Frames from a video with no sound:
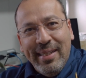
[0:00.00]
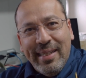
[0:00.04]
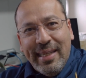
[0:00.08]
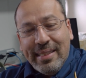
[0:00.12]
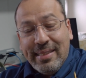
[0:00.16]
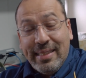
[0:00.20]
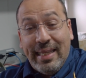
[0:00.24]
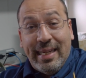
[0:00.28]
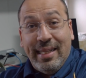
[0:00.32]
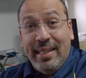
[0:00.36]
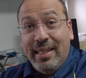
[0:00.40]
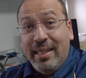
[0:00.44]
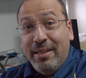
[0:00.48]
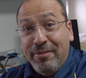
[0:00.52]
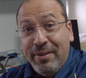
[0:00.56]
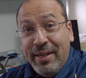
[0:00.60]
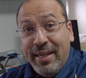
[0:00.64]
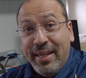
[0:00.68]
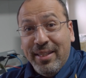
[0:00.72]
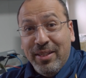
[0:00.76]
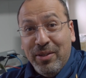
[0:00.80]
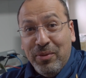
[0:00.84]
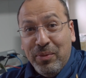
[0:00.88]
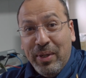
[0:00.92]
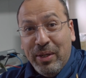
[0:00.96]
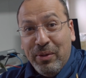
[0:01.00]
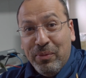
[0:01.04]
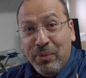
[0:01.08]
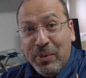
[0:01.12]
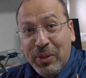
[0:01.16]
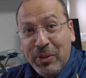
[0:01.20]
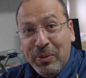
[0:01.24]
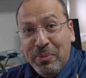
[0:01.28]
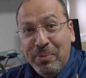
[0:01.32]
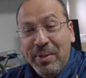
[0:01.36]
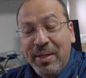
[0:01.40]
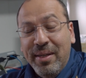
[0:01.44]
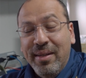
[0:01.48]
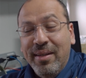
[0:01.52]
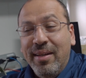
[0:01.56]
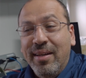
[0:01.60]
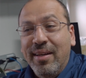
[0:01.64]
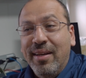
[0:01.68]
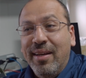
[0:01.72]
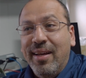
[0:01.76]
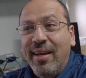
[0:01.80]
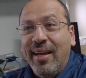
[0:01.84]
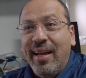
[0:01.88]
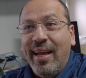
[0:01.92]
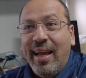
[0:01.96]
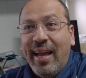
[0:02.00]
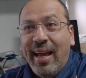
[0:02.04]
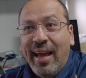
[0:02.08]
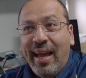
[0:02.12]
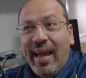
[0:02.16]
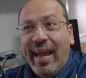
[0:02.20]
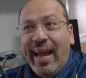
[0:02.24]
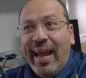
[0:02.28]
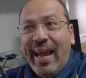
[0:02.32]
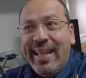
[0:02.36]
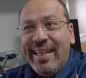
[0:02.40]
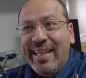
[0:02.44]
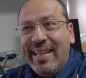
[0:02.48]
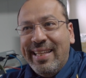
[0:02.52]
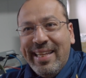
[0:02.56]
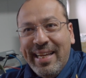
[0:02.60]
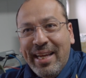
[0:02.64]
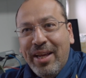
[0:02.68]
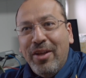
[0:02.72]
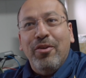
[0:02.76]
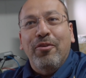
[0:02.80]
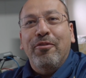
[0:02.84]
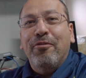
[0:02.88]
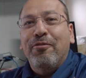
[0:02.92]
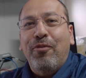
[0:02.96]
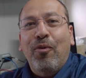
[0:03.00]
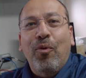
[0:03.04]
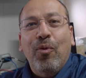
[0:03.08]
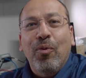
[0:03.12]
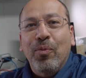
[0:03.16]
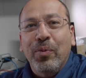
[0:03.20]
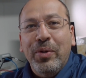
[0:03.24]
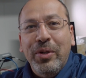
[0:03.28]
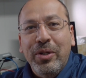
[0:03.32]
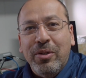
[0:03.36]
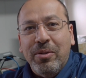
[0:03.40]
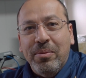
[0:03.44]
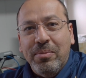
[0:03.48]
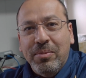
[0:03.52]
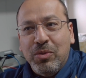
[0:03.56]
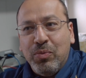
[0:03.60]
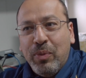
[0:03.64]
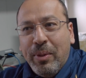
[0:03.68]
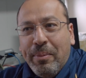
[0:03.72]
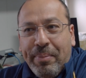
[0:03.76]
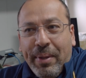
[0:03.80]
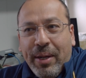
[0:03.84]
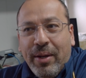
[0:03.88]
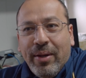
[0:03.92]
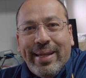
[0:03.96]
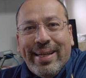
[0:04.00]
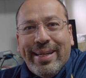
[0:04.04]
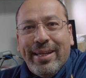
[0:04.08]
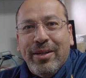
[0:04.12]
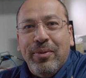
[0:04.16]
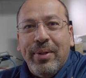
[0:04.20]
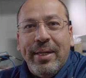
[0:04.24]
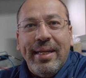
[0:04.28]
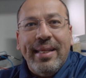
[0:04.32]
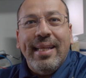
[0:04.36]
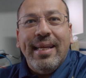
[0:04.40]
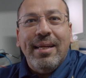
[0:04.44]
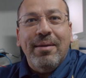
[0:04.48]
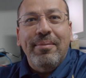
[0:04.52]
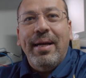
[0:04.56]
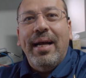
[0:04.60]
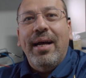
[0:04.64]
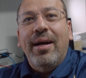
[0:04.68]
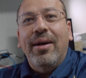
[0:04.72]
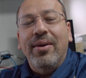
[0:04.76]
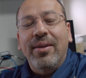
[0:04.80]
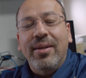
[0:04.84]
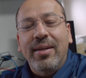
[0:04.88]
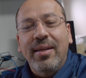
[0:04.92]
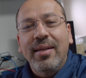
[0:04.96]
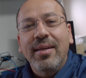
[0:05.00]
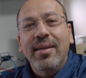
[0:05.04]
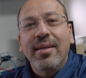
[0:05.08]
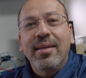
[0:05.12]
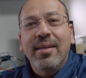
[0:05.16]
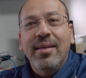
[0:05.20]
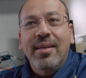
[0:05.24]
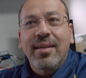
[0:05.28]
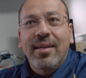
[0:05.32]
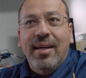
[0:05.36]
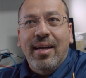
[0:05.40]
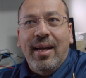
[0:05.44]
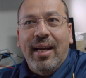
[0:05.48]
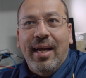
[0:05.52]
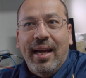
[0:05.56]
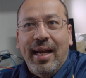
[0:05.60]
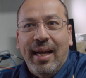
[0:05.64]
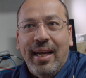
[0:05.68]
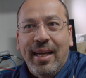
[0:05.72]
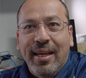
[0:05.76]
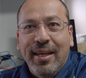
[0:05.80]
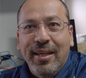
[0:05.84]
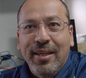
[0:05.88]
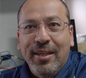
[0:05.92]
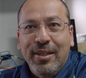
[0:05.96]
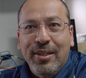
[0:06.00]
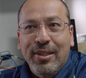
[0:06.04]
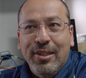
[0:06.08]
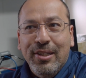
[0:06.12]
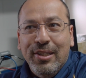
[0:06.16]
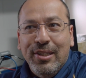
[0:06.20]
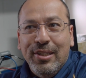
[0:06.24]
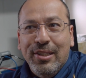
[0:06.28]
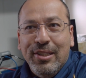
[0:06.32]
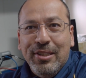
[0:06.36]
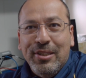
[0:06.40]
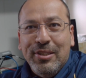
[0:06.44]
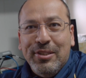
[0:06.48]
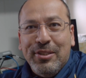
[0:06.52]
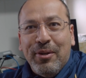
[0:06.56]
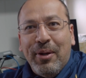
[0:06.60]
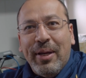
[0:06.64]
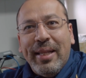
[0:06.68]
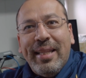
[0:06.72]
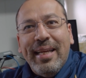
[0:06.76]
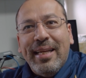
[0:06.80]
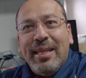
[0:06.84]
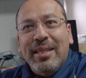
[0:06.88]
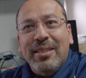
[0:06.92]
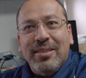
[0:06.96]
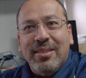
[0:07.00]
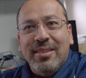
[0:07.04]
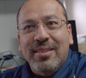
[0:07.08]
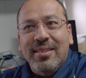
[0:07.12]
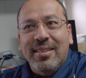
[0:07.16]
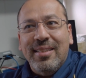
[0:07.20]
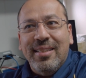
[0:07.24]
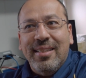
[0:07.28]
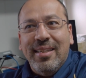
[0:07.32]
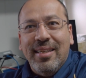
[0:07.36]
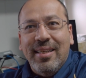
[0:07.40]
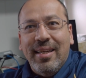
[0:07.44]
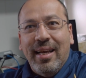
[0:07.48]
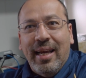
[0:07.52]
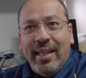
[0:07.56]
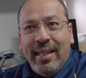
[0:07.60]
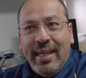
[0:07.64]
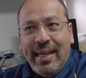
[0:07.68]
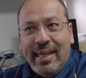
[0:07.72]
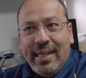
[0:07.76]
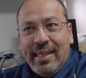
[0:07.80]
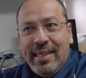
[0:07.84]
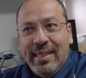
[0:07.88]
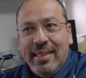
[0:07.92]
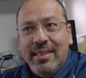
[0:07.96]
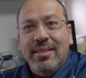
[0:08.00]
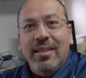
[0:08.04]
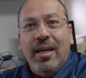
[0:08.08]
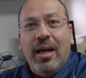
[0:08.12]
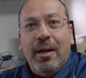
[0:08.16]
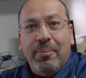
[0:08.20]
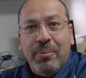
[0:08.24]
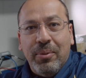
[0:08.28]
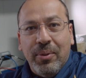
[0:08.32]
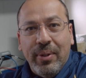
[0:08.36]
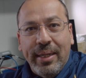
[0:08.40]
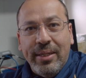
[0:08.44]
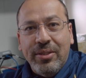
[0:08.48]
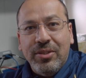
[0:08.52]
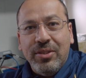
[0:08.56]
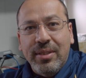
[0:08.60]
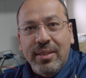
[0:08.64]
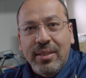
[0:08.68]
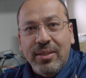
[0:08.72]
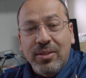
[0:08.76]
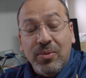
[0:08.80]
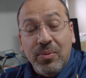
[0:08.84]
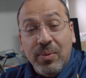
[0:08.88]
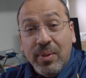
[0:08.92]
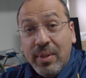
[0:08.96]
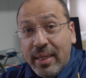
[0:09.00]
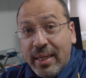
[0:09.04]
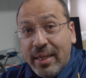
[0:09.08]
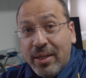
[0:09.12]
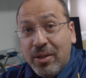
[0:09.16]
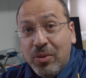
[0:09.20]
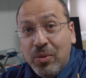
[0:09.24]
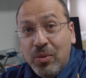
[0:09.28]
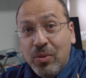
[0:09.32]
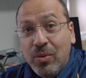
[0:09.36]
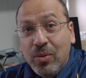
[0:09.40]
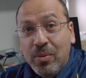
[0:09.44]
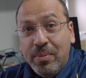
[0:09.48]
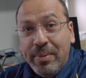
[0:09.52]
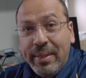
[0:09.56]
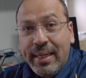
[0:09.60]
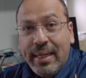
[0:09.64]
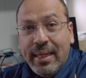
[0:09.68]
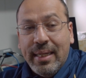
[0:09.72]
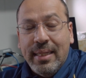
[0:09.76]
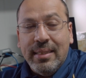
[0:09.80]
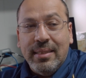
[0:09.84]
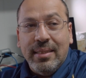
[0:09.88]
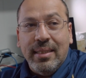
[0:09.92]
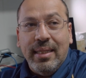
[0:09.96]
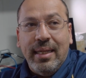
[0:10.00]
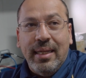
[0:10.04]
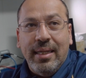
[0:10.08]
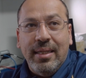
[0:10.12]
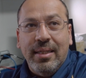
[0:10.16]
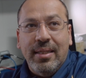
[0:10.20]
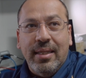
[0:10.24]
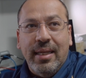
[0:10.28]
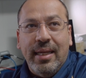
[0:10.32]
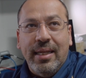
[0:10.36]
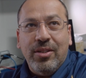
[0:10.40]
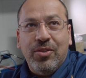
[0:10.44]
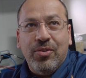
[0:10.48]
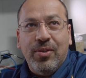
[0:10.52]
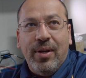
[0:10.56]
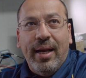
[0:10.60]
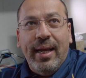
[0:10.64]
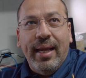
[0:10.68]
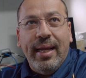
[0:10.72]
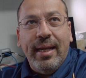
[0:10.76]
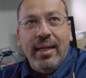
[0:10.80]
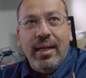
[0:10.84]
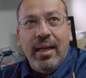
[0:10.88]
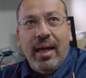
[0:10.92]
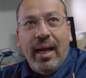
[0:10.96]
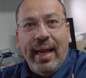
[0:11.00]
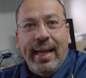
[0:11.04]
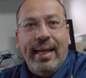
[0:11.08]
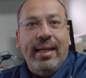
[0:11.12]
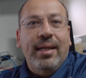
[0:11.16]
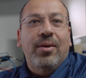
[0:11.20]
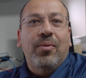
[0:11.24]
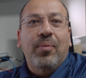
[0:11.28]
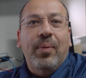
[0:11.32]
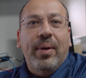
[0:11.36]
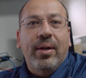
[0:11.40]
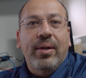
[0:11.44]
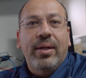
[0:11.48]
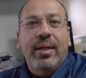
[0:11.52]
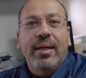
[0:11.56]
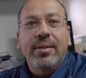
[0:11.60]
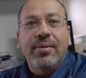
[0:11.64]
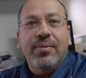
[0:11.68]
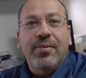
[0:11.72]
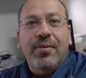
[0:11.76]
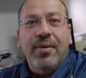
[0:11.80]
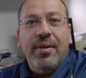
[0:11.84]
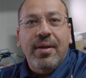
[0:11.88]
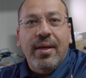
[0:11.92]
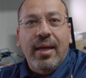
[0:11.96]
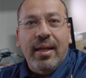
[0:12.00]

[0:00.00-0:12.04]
It's like living in the one room. And then the other four rooms, we barely know anything about. Uh, so I think it's, I think this operation is really cool because they, they try and heighten awareness.